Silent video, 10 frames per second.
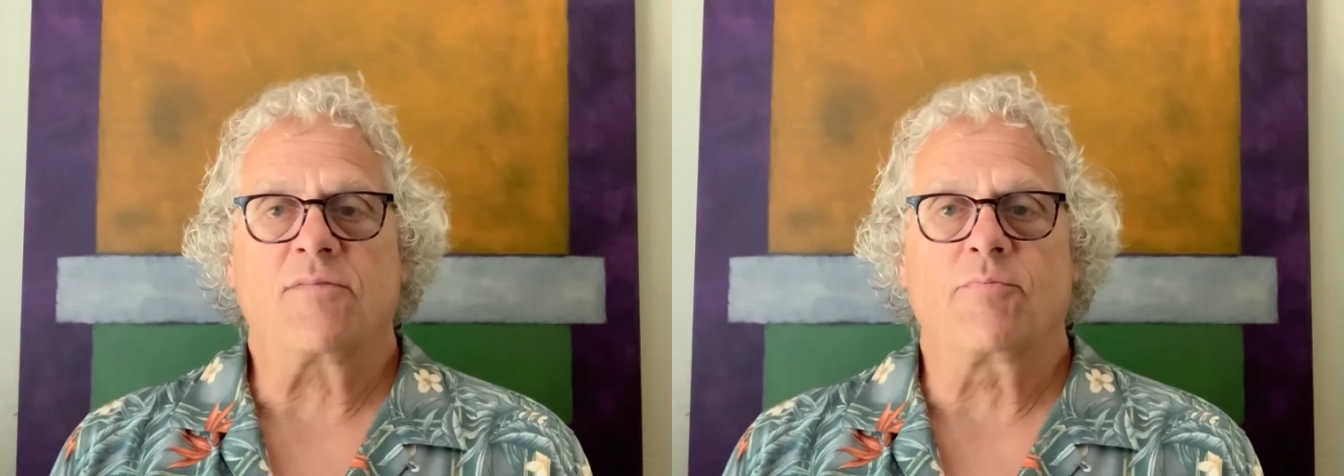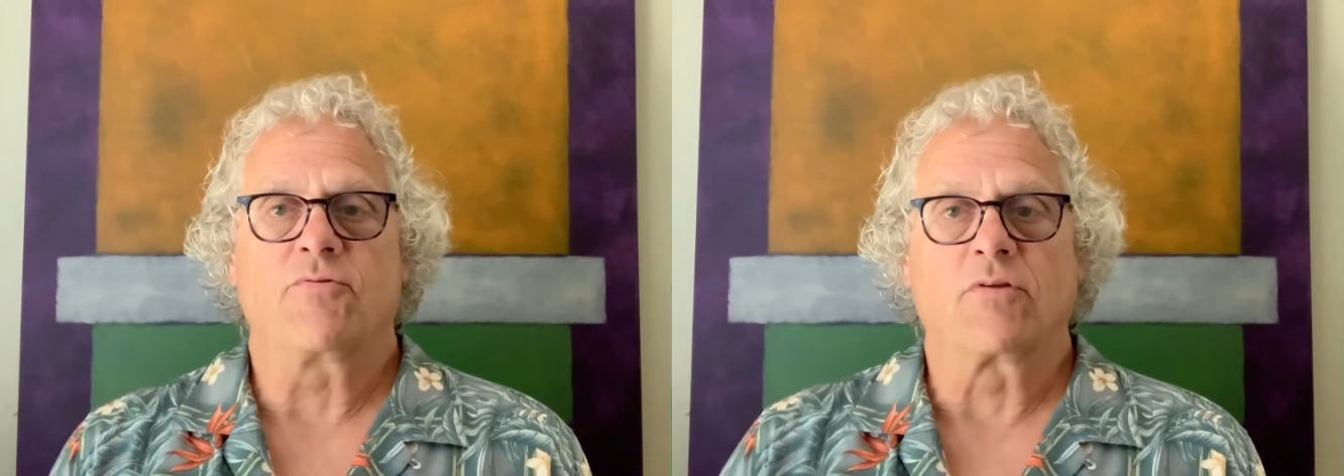
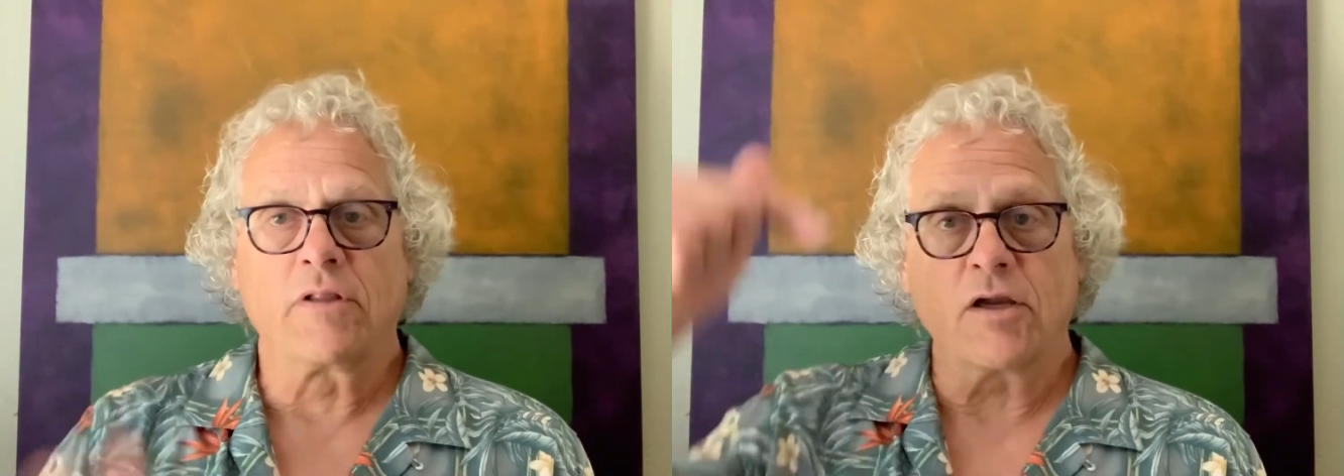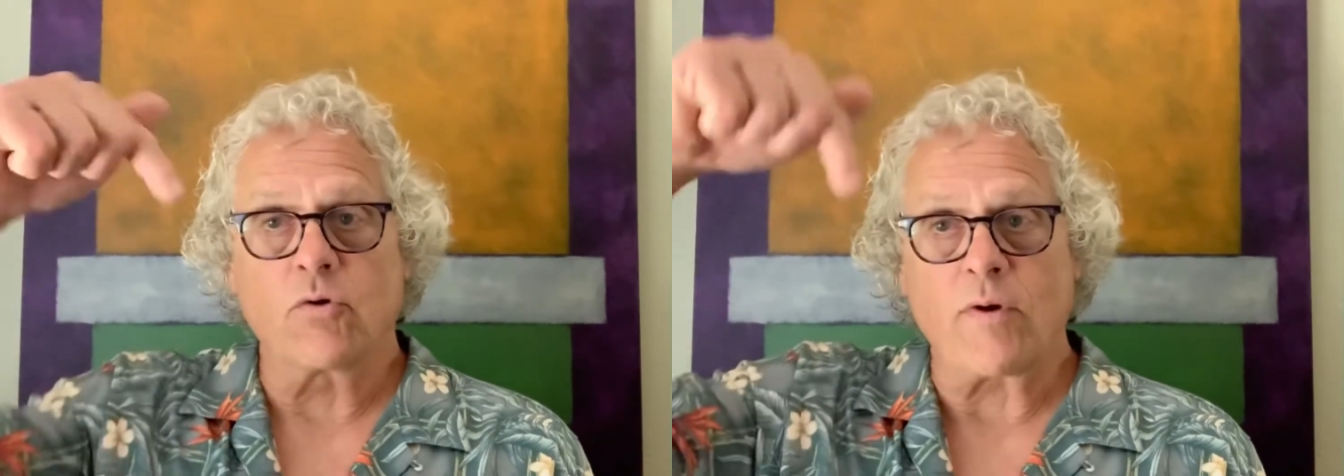but there's a
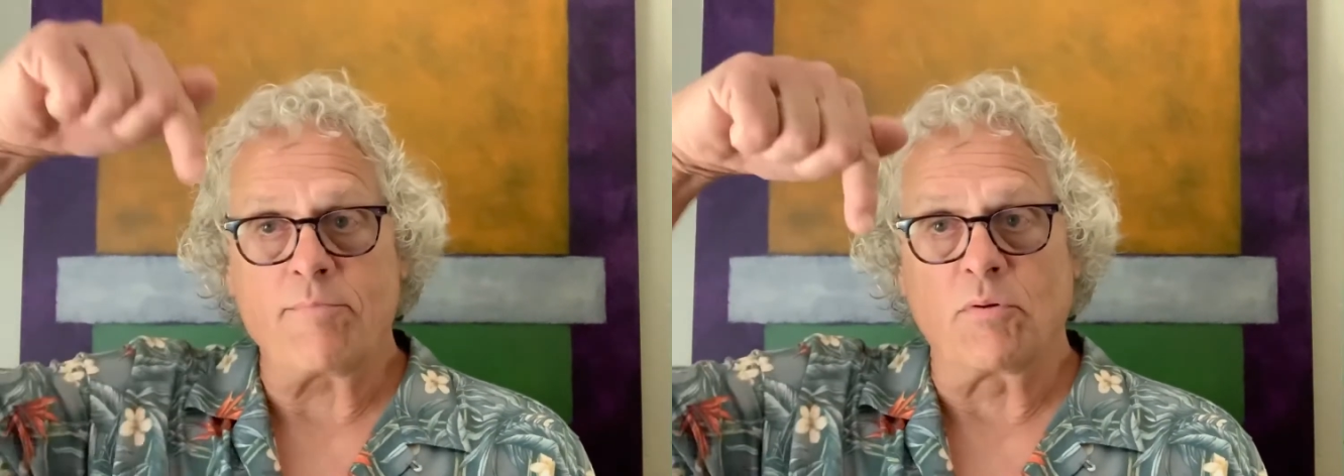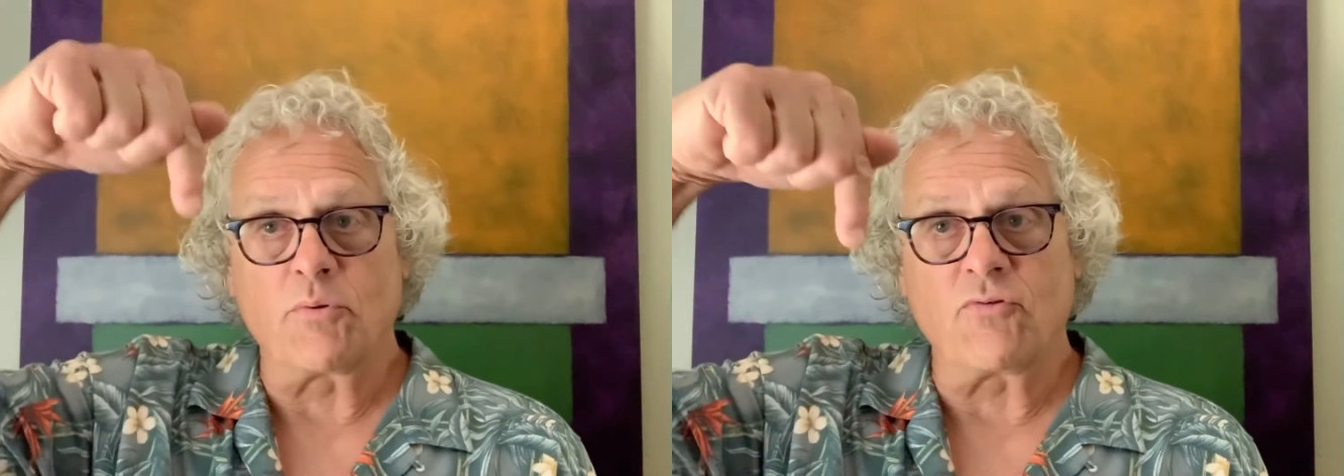link right
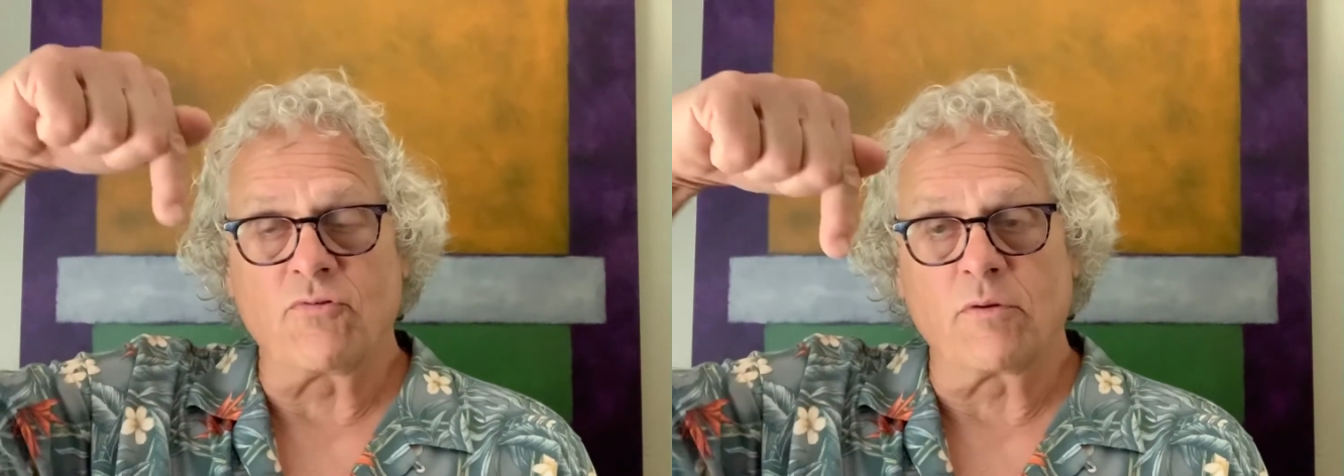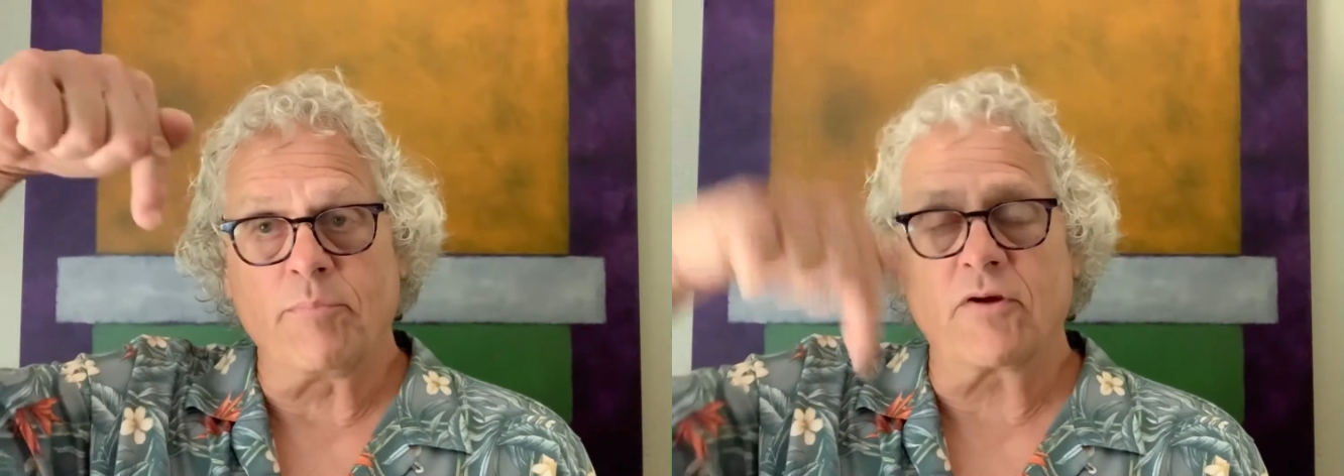below this
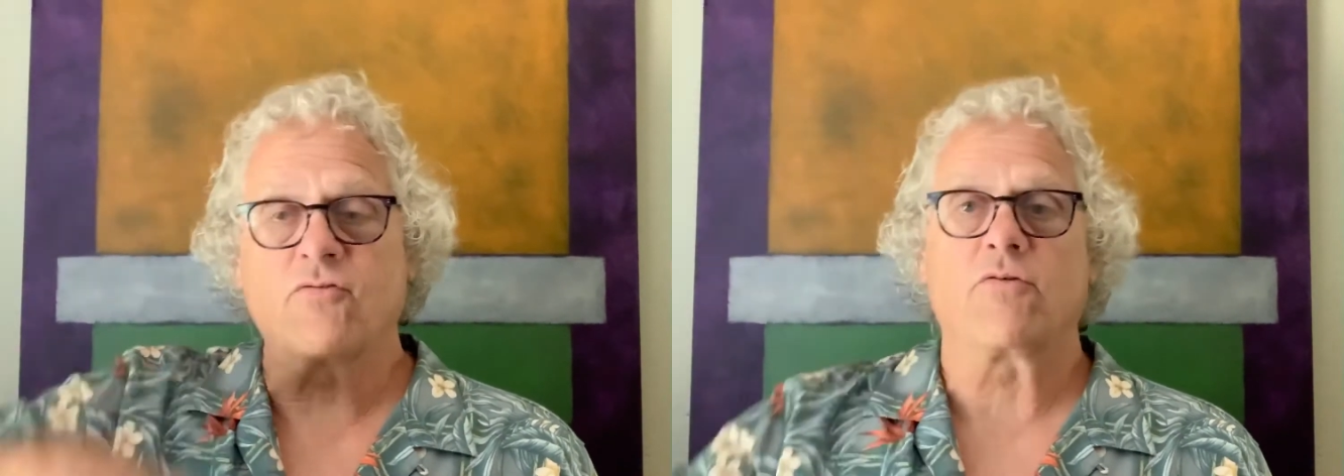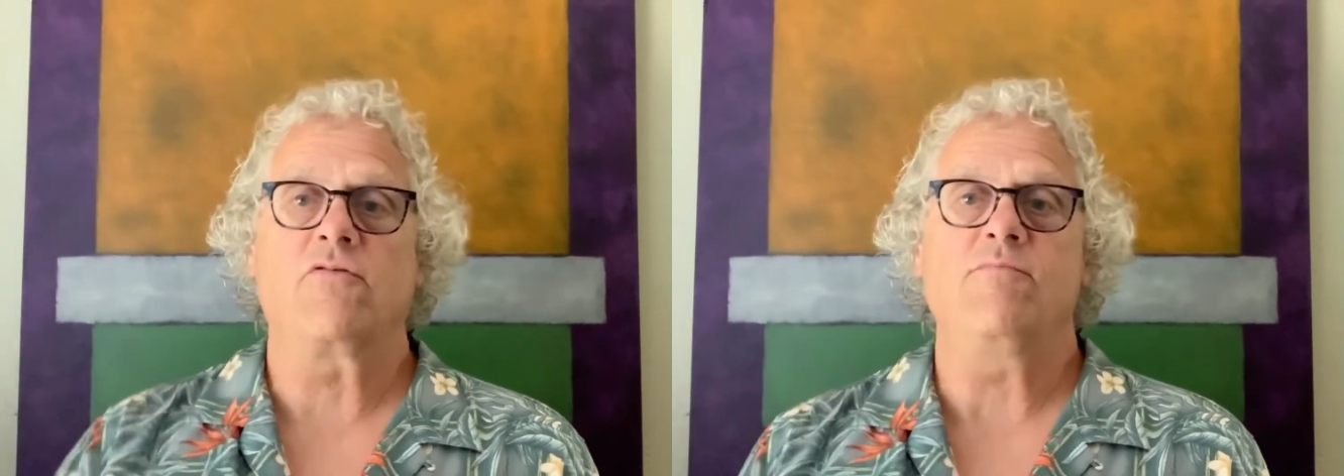little
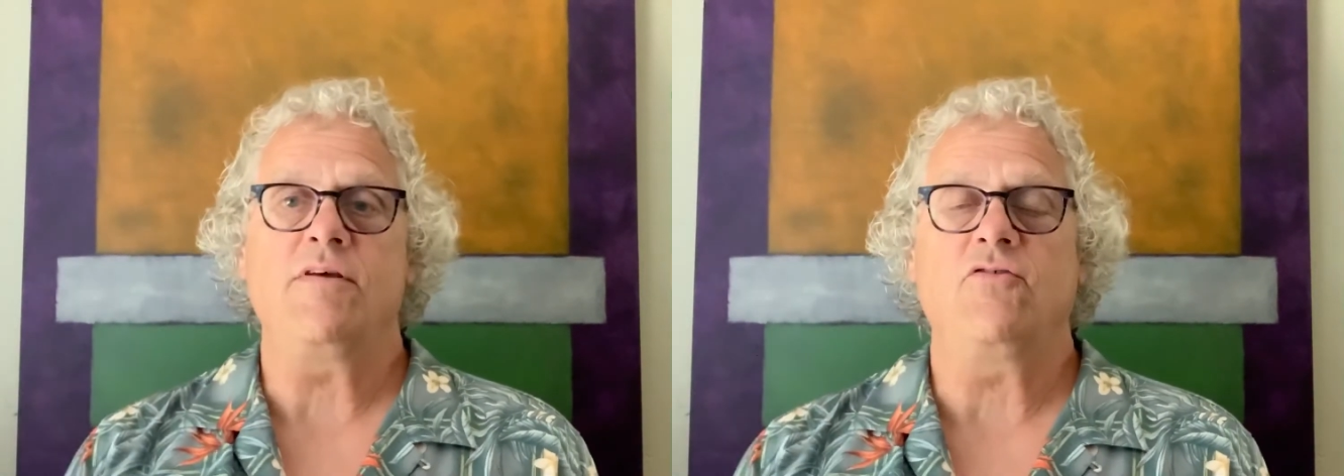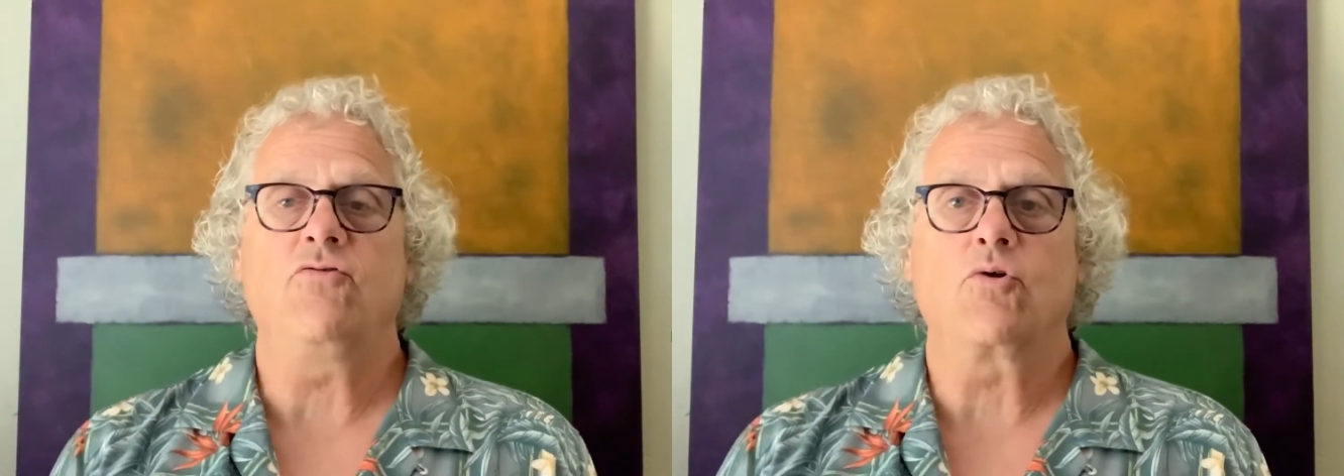picture of me
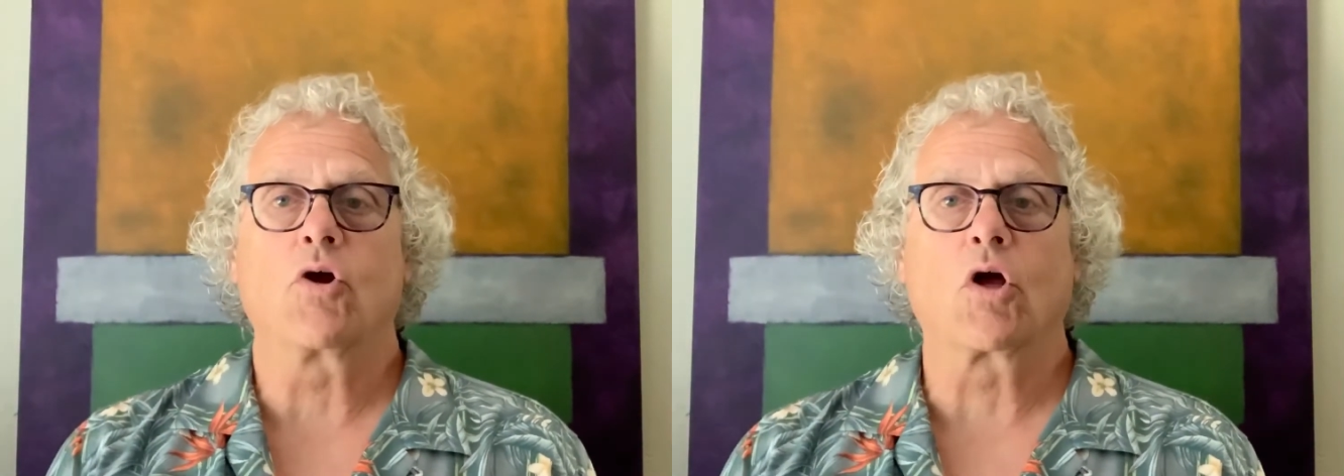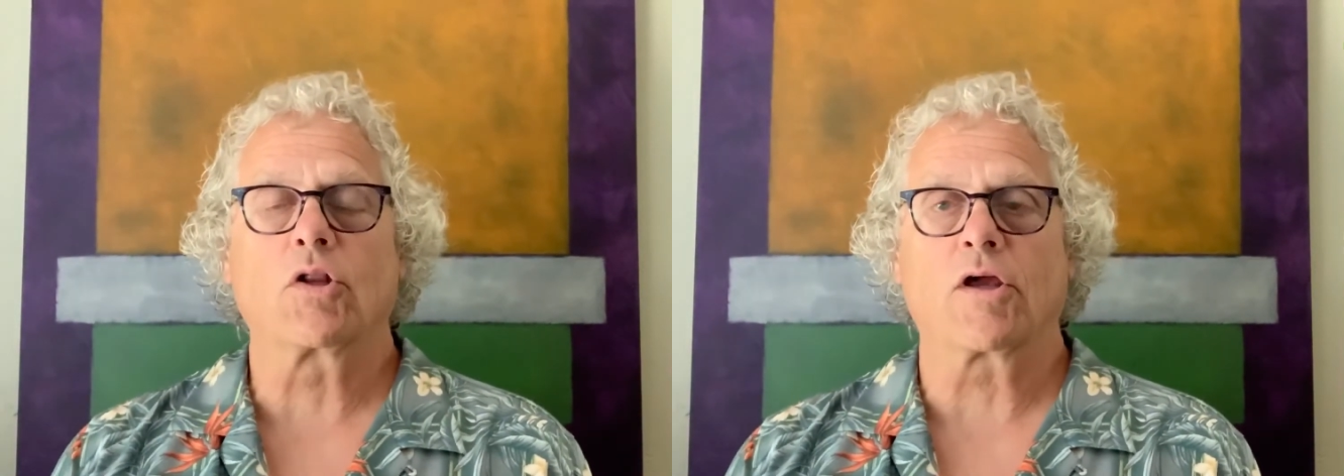that you can
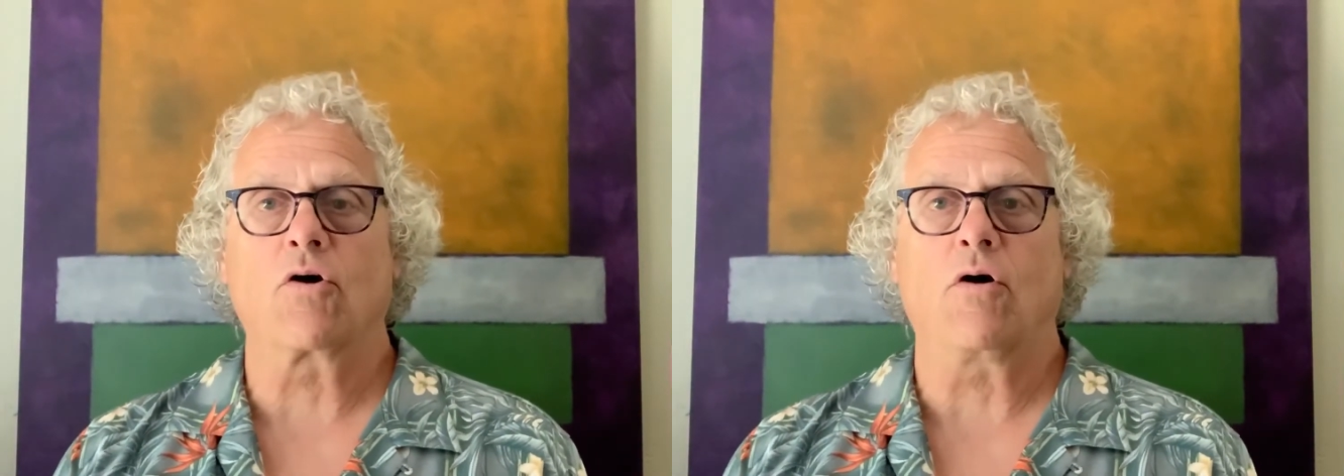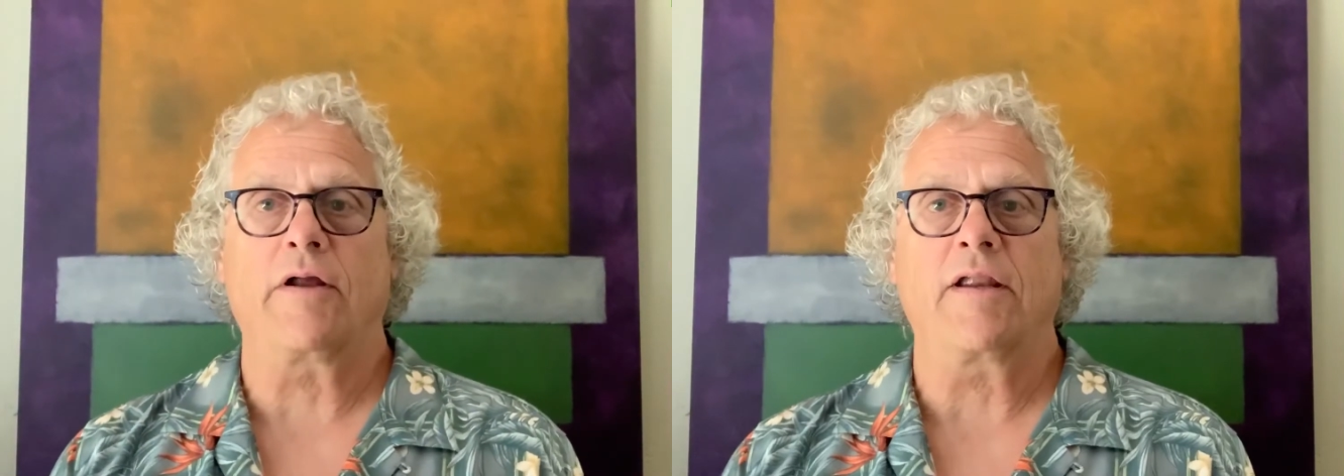click
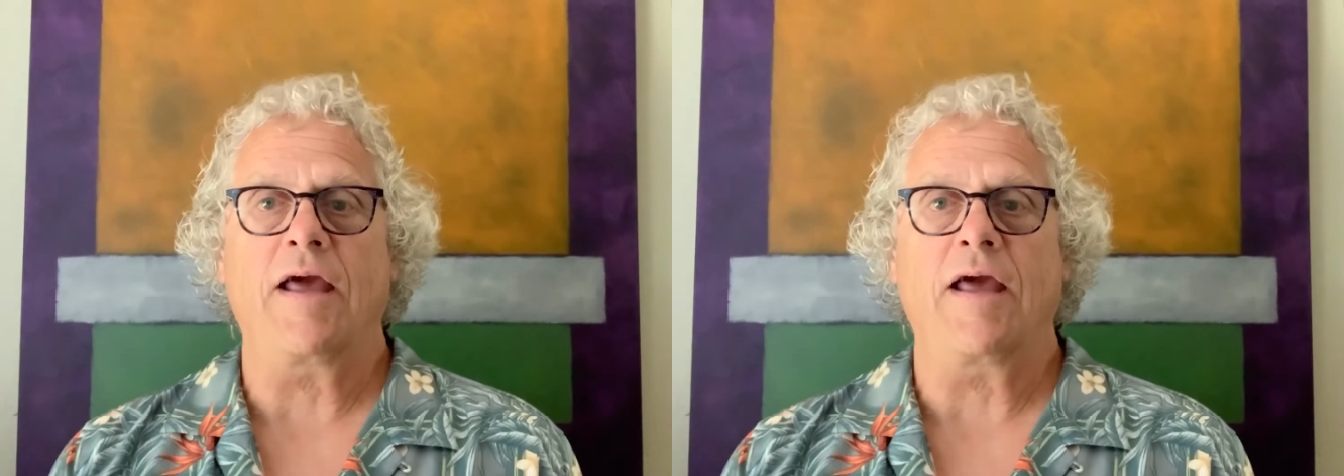on